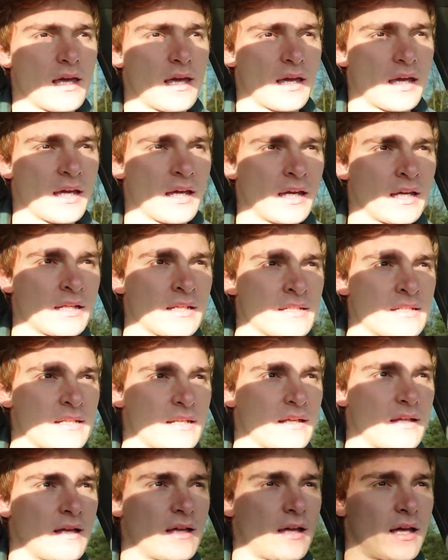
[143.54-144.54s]

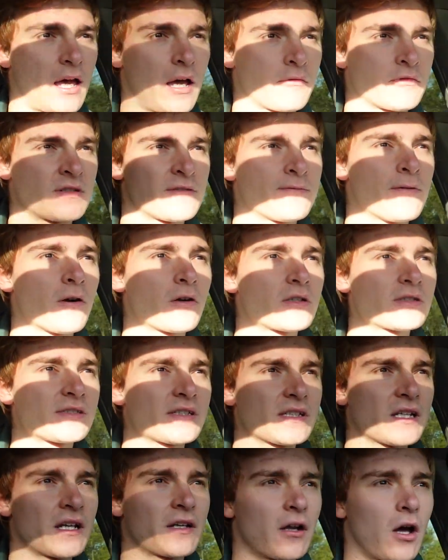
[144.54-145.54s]
And I was
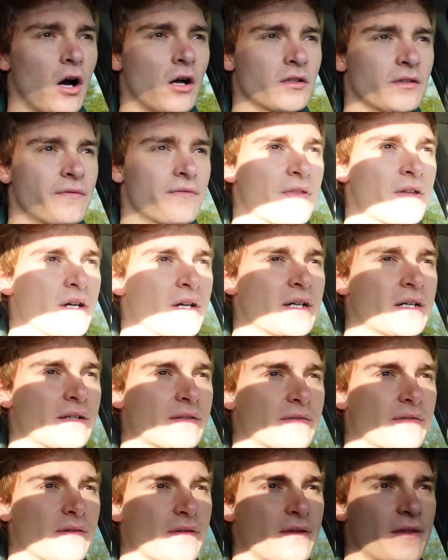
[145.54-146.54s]
focusing on all of
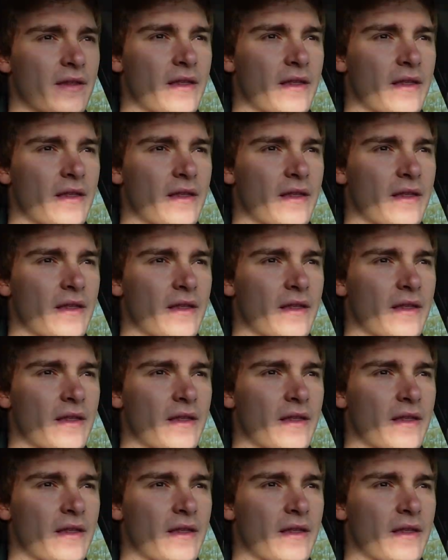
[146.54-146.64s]
the